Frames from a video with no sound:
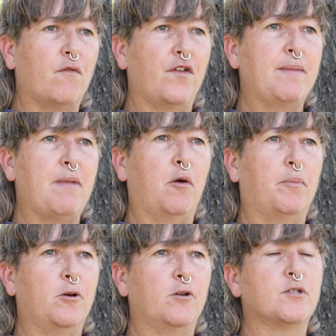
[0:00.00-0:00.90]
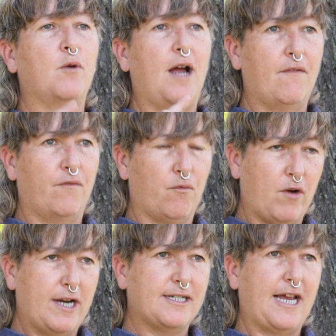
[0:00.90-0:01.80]
female birds will have
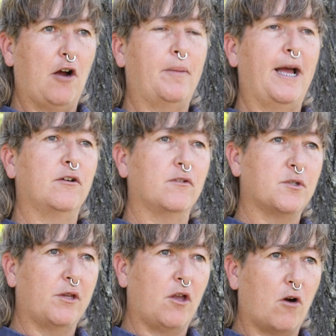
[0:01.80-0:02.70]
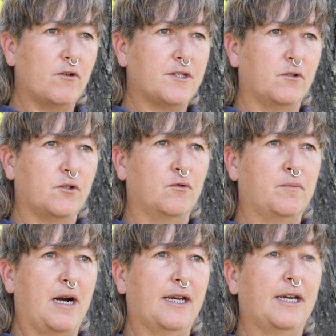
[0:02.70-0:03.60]
red tail panels with horizontal
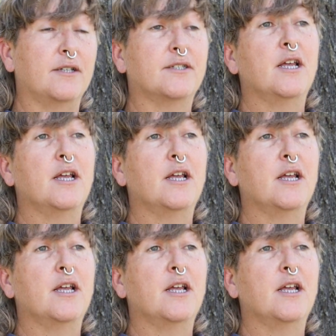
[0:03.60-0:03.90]
markings.